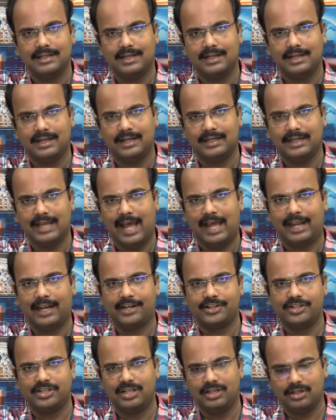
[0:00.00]
uh,
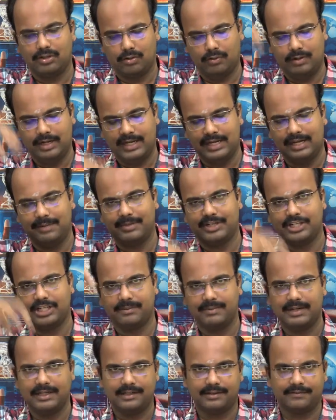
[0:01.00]
directional conical
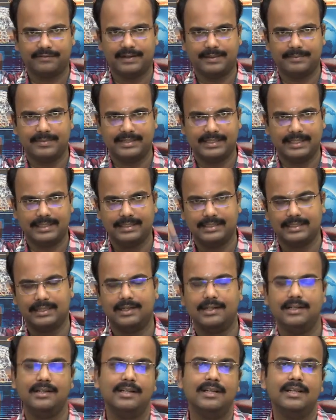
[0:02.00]
measurement from a
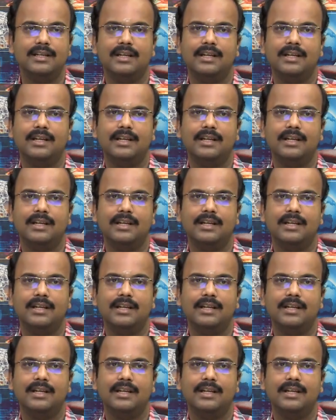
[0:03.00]
sensor